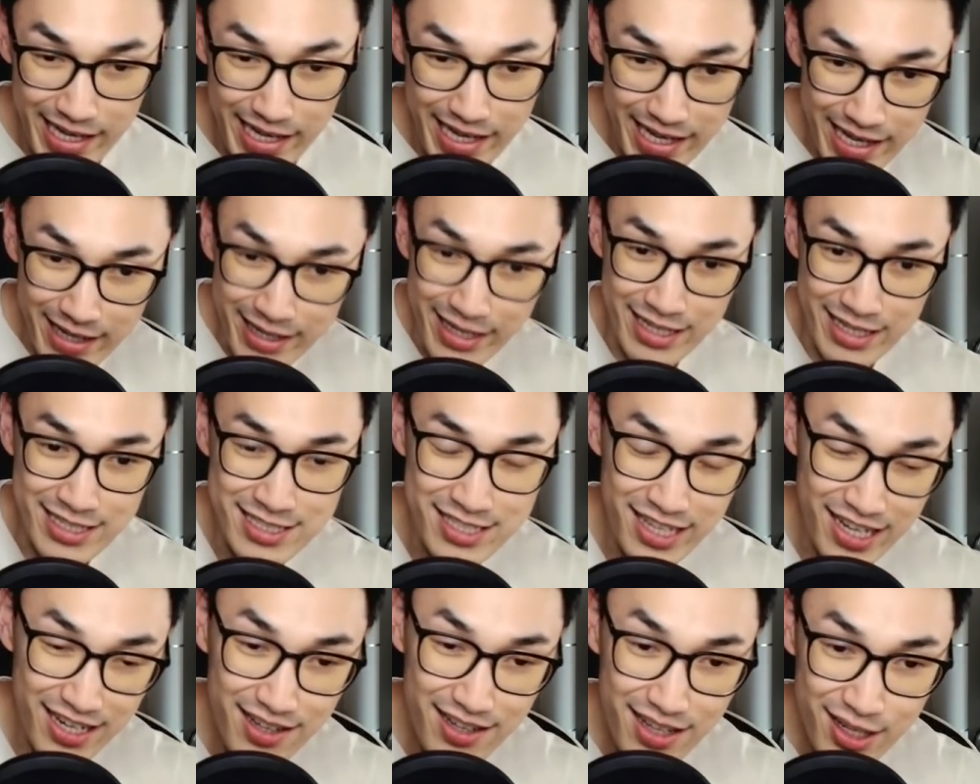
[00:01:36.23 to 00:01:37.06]
okay, it's
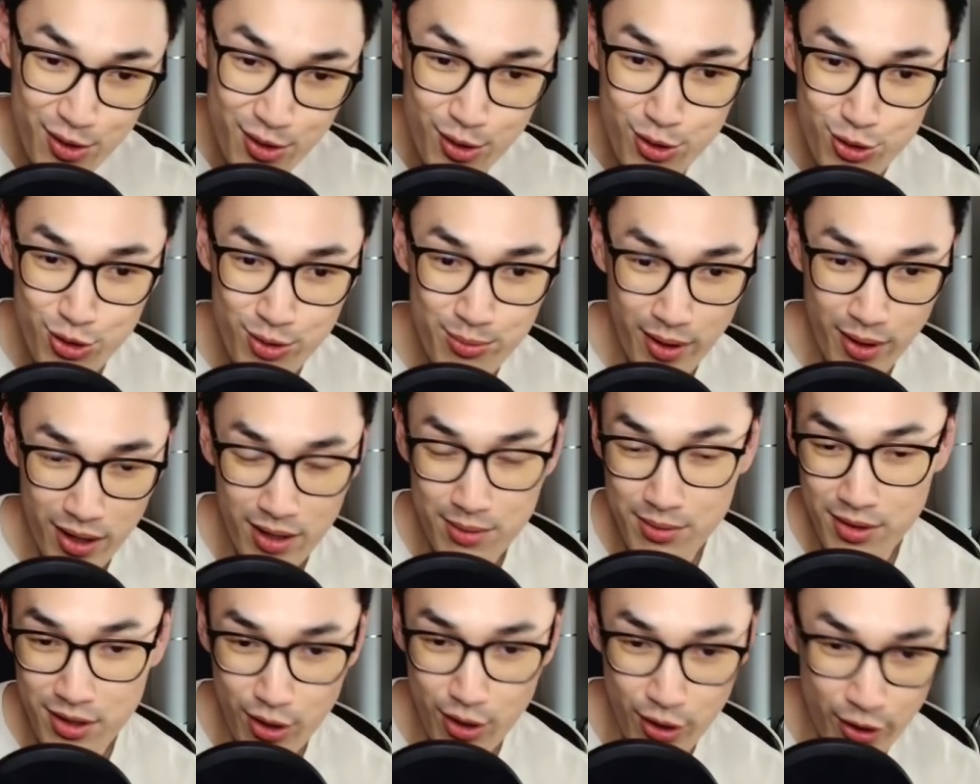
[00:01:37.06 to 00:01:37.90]
kind of like going to a
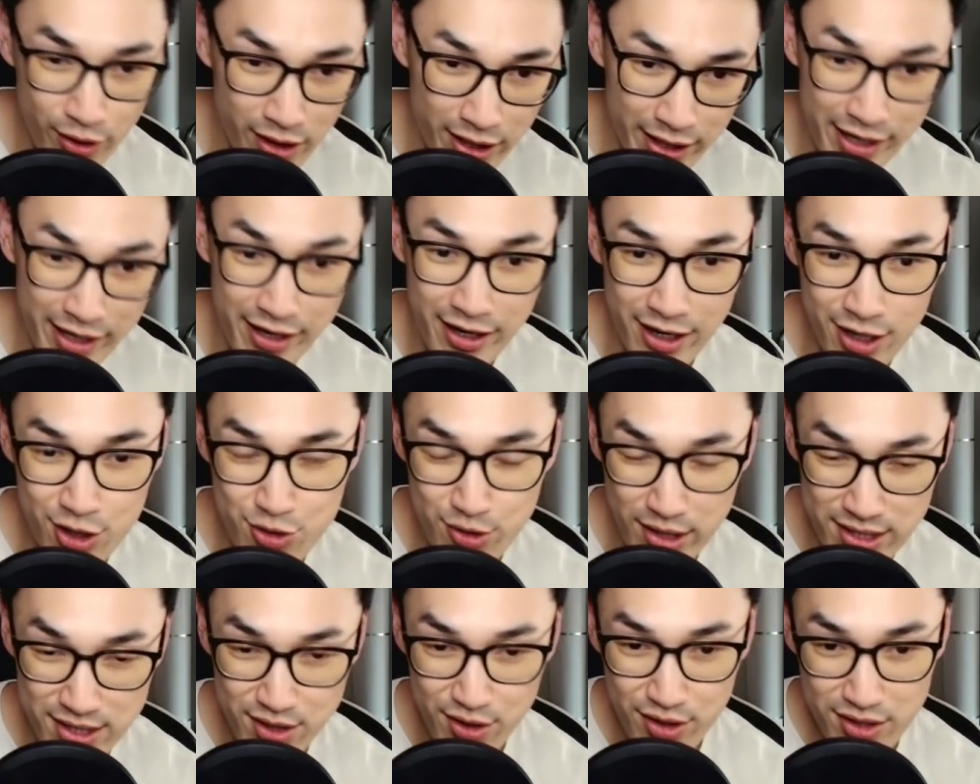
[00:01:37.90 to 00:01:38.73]
barber or like a
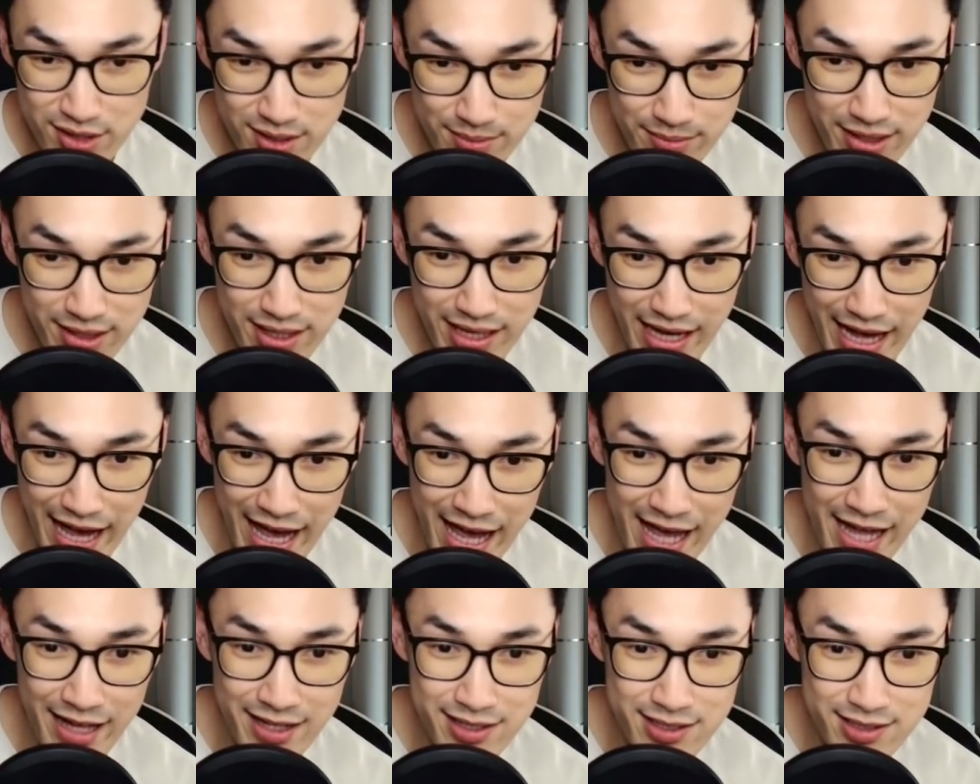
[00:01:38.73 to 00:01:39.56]
hairdresser or something,
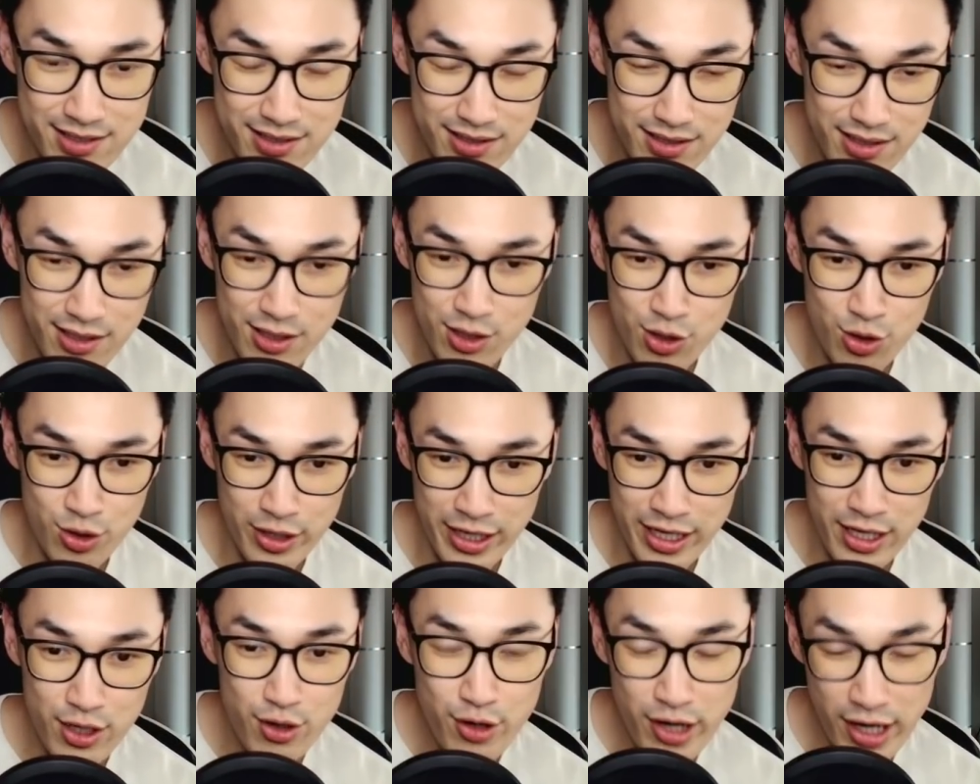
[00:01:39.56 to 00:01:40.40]
and you're
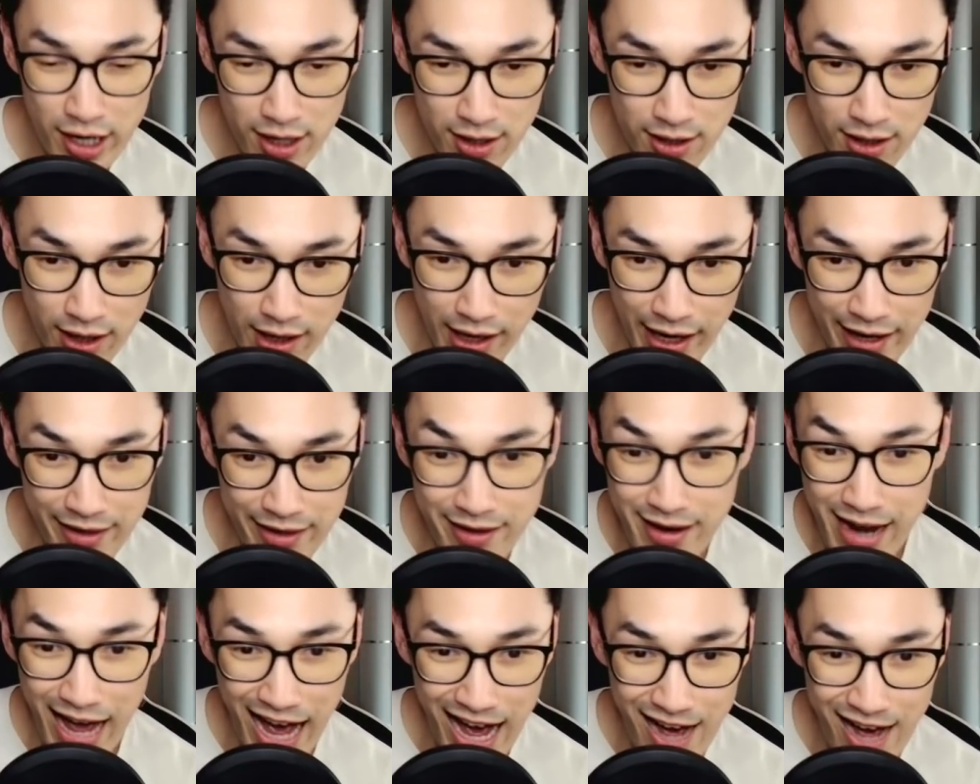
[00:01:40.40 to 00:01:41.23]
getting your hair cut, and then
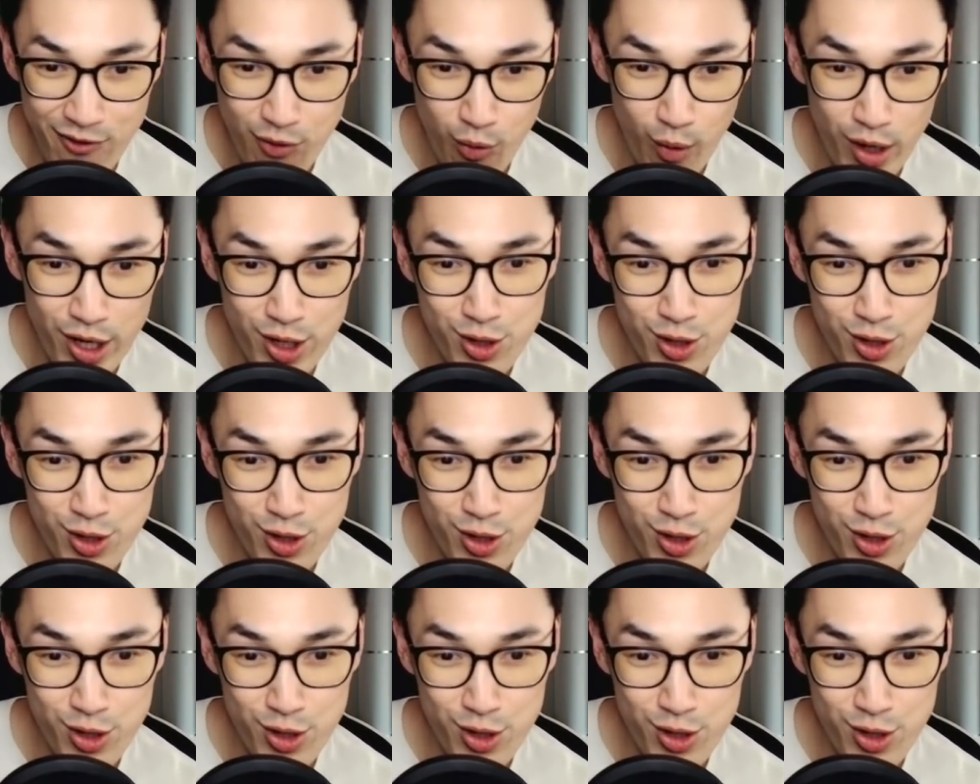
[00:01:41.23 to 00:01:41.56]
halfway you